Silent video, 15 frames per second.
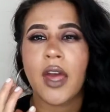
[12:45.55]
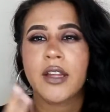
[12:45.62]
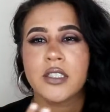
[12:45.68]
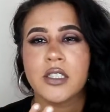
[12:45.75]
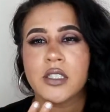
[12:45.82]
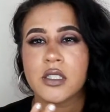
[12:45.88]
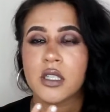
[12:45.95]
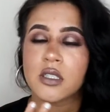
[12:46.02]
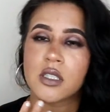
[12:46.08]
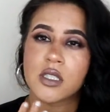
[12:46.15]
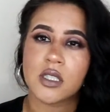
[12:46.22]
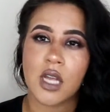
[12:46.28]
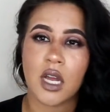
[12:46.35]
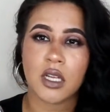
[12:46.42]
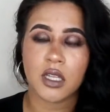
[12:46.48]
and this does
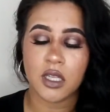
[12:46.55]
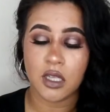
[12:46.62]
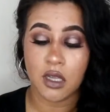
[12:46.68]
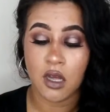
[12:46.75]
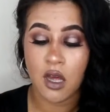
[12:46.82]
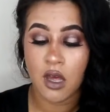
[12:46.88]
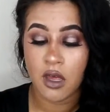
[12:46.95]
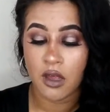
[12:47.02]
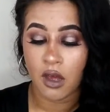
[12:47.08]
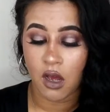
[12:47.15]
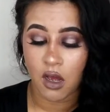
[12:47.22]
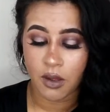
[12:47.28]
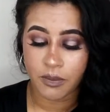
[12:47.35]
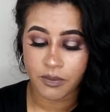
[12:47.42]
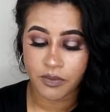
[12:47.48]
exactly
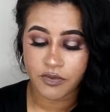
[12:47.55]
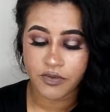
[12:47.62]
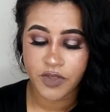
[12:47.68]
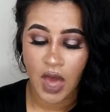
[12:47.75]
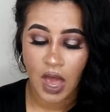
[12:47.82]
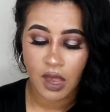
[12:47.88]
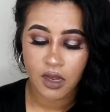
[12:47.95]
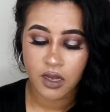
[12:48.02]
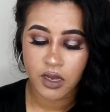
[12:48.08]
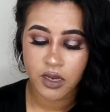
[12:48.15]
that.